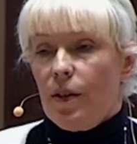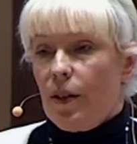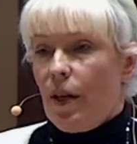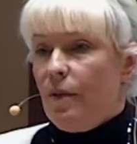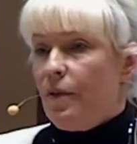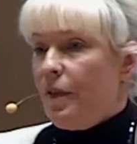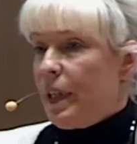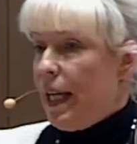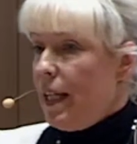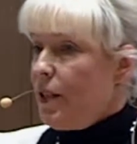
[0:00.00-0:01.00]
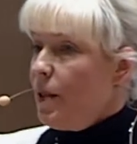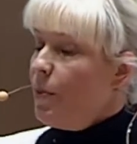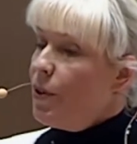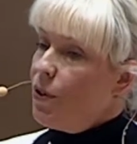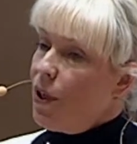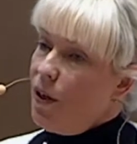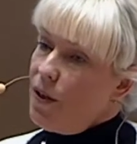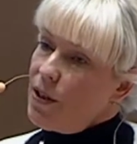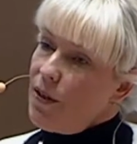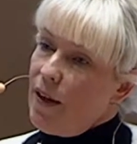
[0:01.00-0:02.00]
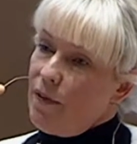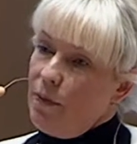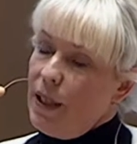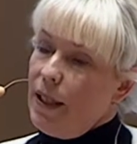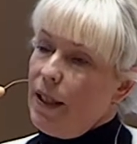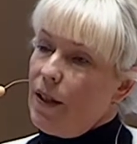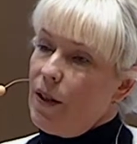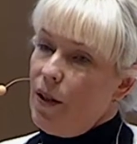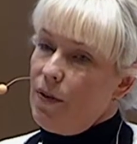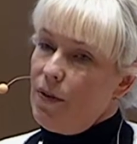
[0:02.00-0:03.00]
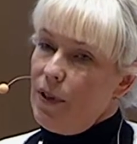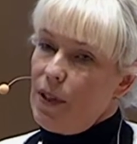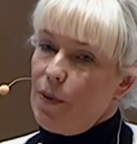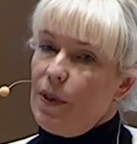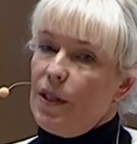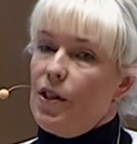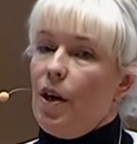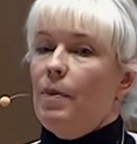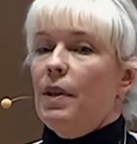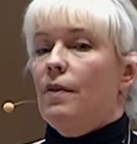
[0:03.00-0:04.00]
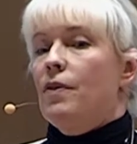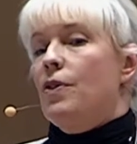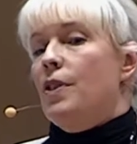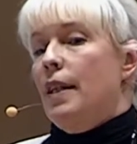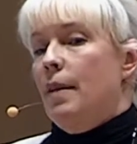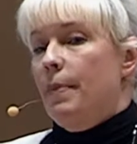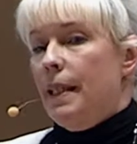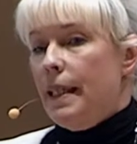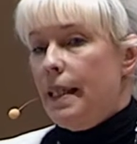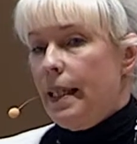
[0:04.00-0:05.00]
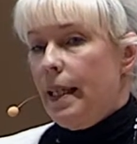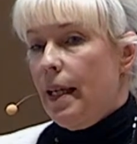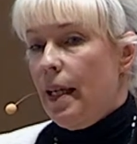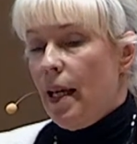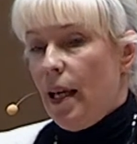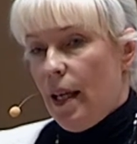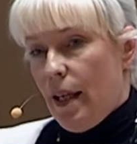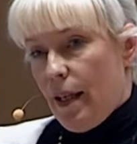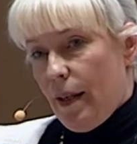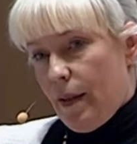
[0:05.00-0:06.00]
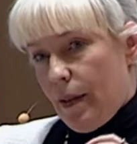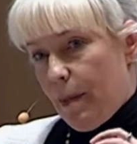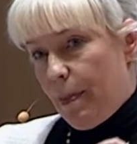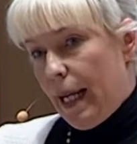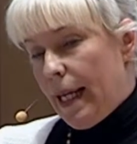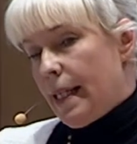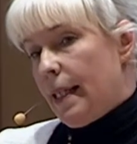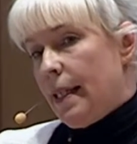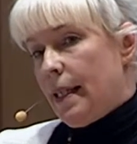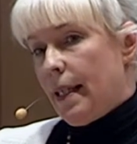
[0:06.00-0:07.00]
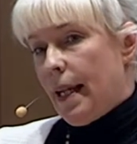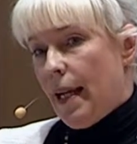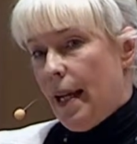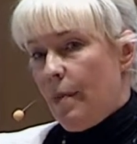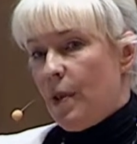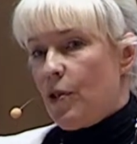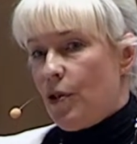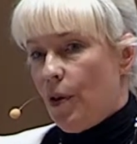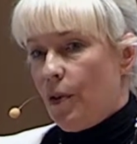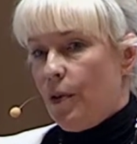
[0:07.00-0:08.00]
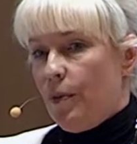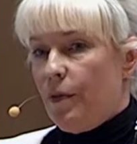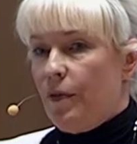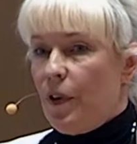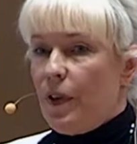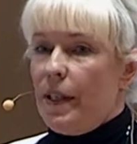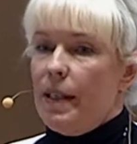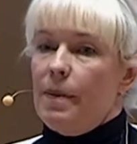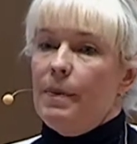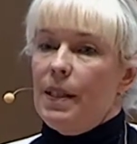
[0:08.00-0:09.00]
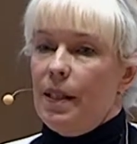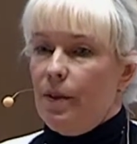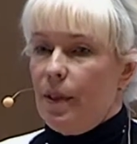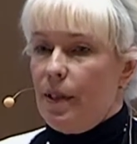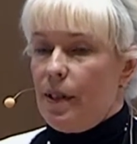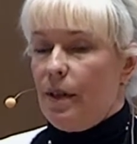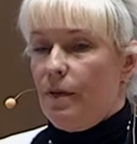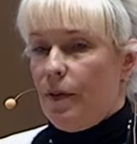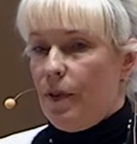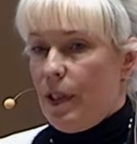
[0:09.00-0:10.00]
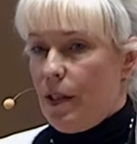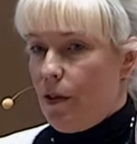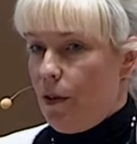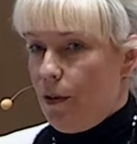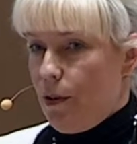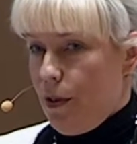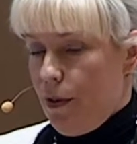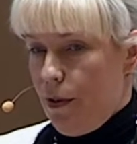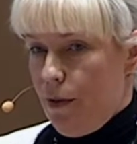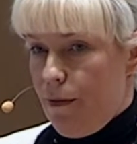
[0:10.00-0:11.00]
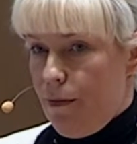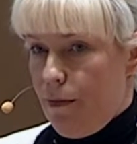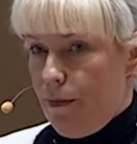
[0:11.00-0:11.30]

You can come for vacation, but you can also have meeting and conference with the topic of sustainability. The place is a dynamic showroom for these materials and for these solutions.